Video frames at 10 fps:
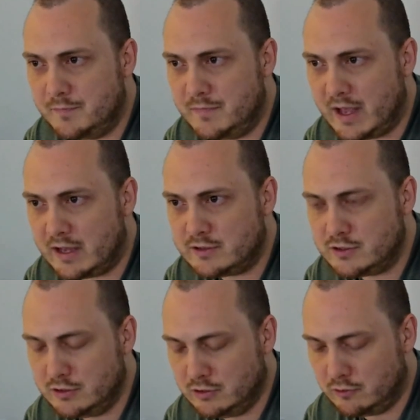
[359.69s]
that
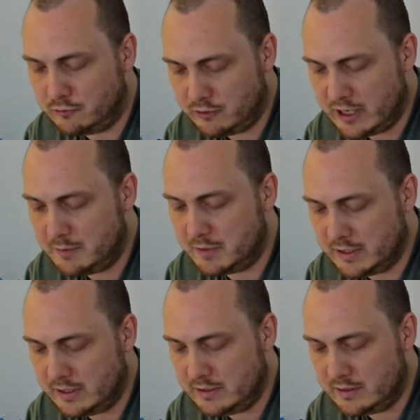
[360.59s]
your
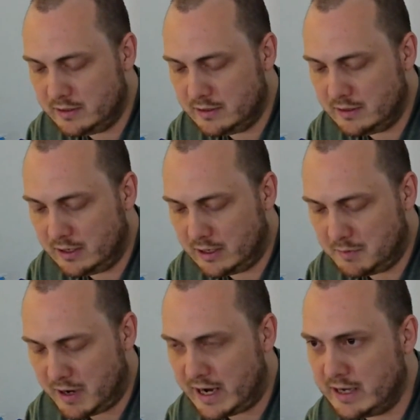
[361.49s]
family
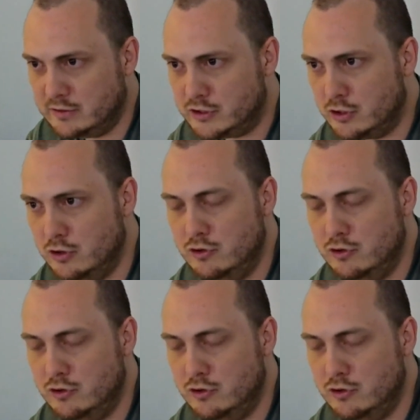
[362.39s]
hates who